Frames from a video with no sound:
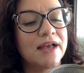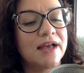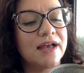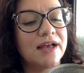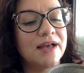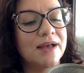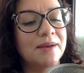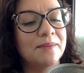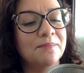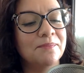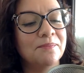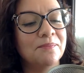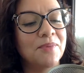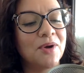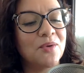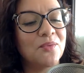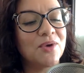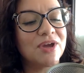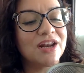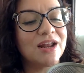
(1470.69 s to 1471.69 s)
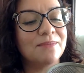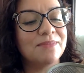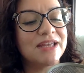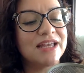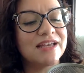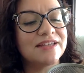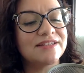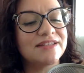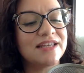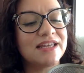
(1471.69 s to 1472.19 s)
But what I'm
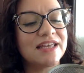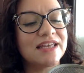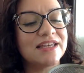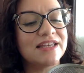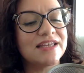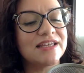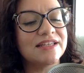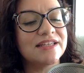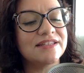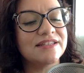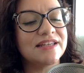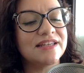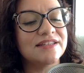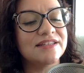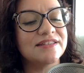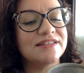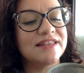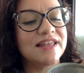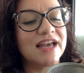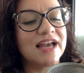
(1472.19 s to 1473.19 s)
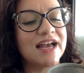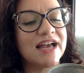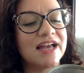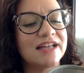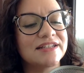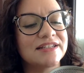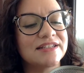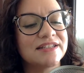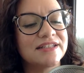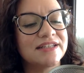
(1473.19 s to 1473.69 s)
guessing is
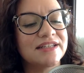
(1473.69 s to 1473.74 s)
that